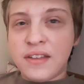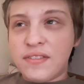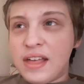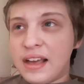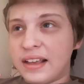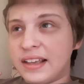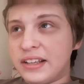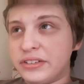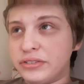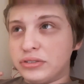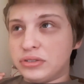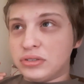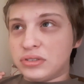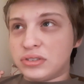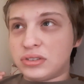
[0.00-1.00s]
that
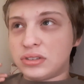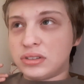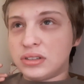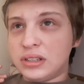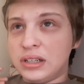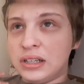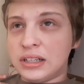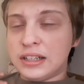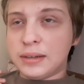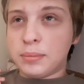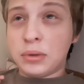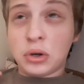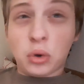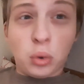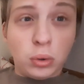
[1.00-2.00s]
kills
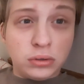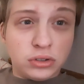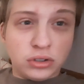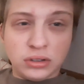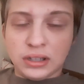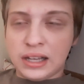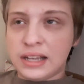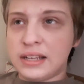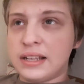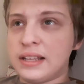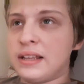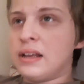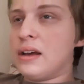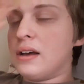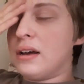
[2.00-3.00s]
an older
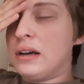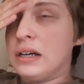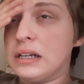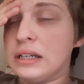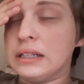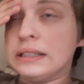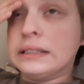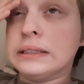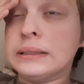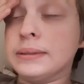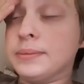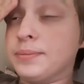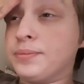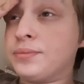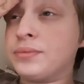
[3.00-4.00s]
lady.
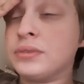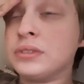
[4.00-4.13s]
There